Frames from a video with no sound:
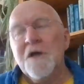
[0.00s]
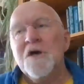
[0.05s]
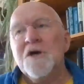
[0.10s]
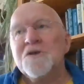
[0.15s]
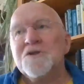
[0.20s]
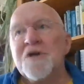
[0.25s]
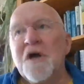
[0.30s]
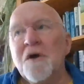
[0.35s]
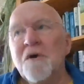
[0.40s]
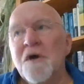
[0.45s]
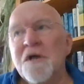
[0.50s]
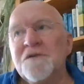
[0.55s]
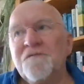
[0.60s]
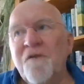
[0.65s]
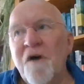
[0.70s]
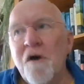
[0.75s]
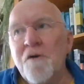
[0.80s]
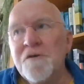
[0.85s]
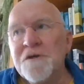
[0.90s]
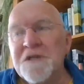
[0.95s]
So, as
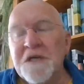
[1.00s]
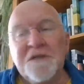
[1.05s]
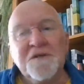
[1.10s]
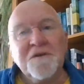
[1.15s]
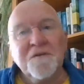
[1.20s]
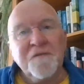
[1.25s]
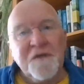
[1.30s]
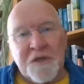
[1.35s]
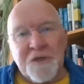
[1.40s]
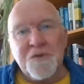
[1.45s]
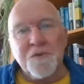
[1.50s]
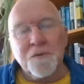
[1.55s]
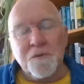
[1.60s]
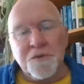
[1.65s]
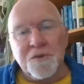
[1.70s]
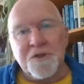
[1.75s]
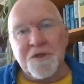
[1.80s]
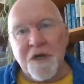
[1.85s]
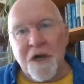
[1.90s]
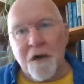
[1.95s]
far as
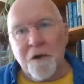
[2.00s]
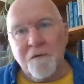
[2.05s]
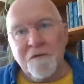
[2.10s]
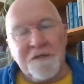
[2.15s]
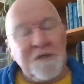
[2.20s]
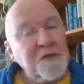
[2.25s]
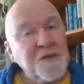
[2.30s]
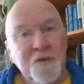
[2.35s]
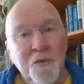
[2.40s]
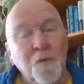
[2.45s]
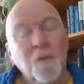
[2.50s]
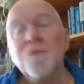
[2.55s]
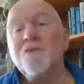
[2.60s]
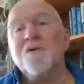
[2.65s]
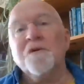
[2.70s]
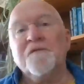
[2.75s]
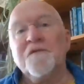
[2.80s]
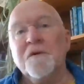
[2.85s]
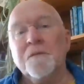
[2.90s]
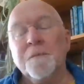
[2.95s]
individuals go, this is to
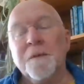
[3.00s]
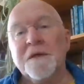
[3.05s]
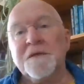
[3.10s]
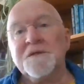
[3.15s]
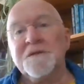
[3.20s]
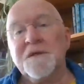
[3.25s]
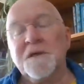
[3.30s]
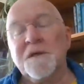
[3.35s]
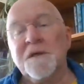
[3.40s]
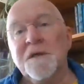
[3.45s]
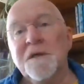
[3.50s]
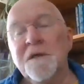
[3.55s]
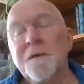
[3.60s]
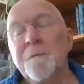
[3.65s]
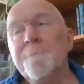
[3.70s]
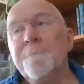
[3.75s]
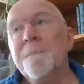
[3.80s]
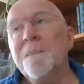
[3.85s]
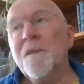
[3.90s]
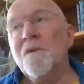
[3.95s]
all of you basically,
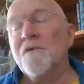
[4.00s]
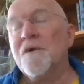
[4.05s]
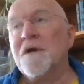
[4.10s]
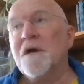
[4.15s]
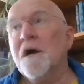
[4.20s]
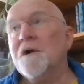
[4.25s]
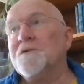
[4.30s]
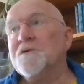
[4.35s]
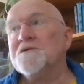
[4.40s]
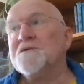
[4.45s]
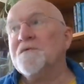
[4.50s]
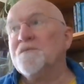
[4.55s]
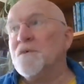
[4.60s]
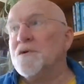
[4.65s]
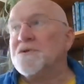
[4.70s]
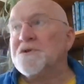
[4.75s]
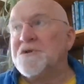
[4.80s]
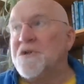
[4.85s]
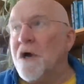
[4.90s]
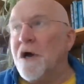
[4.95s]
regardless of
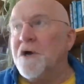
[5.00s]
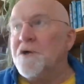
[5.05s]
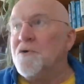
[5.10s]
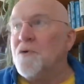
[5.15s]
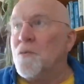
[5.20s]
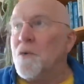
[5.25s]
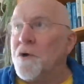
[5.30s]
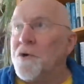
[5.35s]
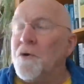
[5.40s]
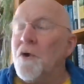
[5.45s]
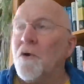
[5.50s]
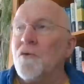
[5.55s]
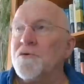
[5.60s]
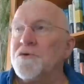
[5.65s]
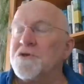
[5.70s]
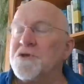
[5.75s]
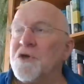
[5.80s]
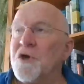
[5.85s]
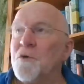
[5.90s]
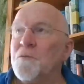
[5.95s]
what sign or what your
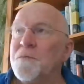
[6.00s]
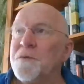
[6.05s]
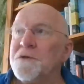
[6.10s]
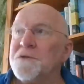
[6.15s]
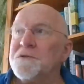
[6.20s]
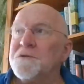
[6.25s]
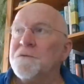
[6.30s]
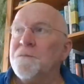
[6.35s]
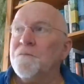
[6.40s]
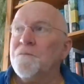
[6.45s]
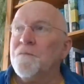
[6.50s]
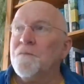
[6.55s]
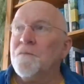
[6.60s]
horoscope is.